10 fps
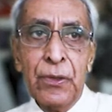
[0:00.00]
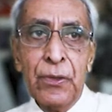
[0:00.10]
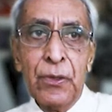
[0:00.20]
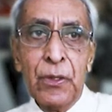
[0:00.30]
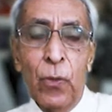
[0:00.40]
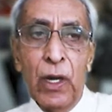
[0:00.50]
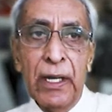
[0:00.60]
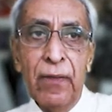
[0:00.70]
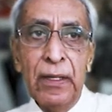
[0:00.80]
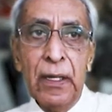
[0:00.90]
So
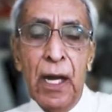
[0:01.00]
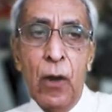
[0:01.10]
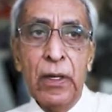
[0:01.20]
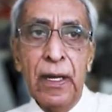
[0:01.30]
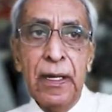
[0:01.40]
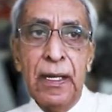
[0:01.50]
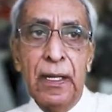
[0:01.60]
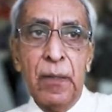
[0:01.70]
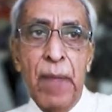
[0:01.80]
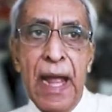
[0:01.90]
whatever the counter deal
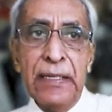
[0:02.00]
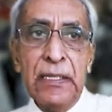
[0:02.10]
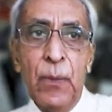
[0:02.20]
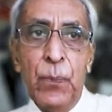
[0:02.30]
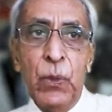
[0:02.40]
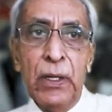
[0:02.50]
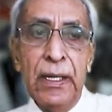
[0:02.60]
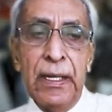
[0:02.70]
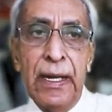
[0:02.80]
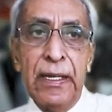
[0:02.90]
the banks have put
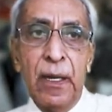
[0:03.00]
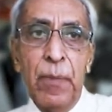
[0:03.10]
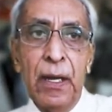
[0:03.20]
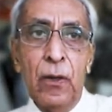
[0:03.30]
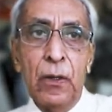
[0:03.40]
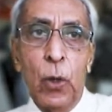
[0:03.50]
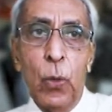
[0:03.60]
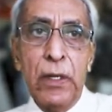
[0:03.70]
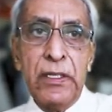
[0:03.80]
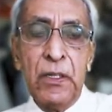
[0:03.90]
in an interbank or
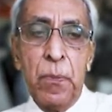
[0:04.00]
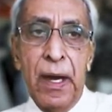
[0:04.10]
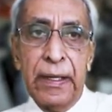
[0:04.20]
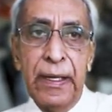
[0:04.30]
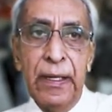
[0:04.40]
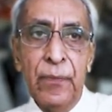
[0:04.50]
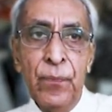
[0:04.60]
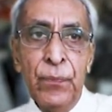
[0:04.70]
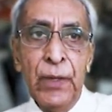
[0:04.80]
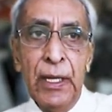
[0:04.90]
overseas market,
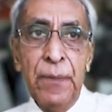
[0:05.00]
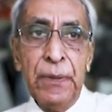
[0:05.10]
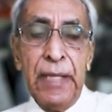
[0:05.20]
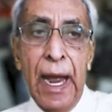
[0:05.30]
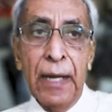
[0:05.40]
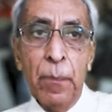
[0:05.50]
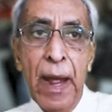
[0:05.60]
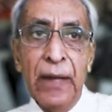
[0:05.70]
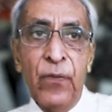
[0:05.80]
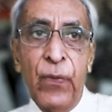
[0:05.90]
if that
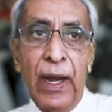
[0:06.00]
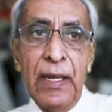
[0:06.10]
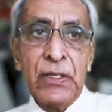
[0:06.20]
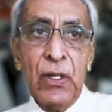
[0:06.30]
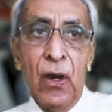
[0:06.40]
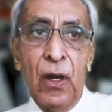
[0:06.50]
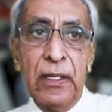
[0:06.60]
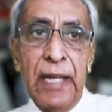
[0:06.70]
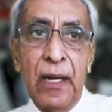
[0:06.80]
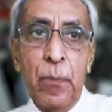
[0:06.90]
bank fails
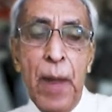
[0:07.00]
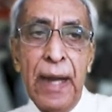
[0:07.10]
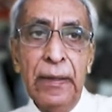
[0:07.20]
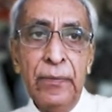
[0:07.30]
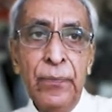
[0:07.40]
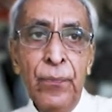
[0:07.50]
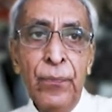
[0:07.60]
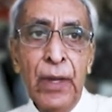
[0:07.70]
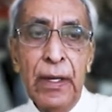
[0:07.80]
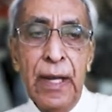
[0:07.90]
or that bank
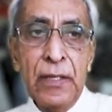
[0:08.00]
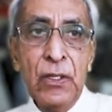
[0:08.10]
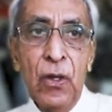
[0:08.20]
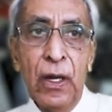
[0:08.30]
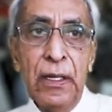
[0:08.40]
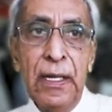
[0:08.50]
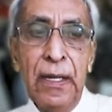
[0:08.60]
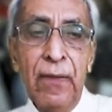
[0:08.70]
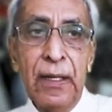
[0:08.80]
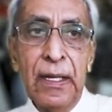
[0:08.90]
does not
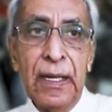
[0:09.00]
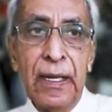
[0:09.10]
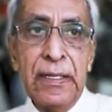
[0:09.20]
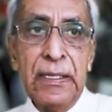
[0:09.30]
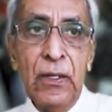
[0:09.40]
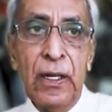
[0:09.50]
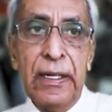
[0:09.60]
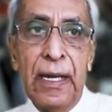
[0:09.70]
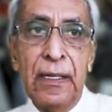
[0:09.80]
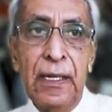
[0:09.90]
deliver the currency or
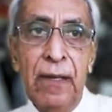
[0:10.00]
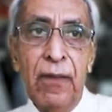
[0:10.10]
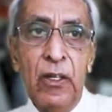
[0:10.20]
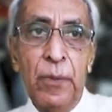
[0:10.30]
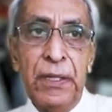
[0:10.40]
take delivery of the